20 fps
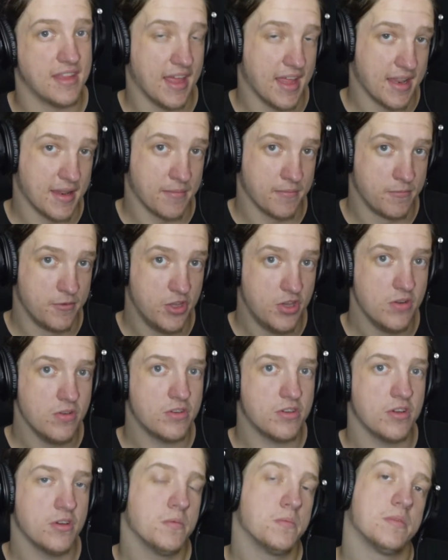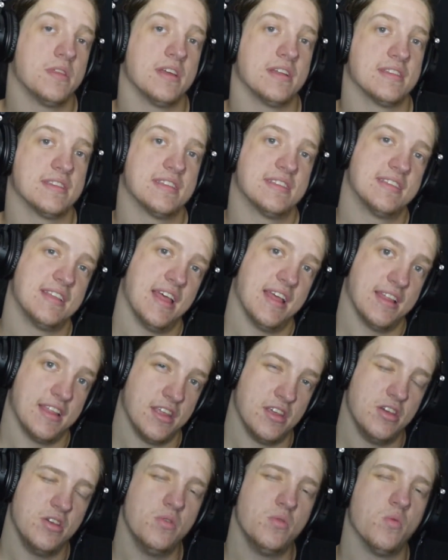that YouTube thinks that
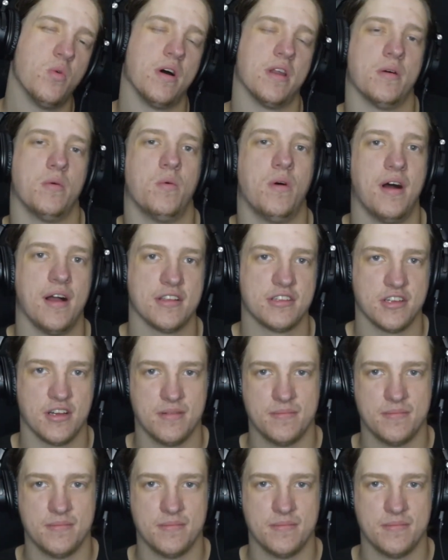you want to watch.